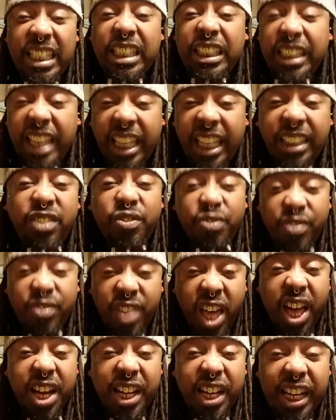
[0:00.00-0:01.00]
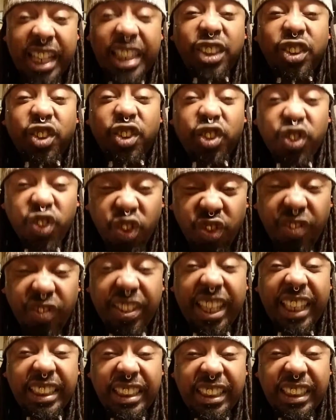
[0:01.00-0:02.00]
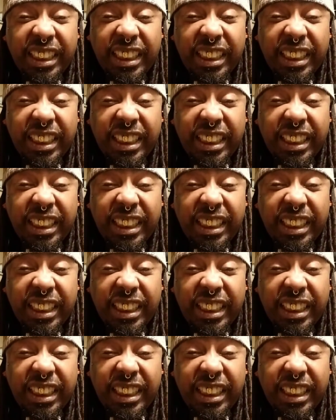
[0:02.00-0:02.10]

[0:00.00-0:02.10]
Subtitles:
Yes, very stupid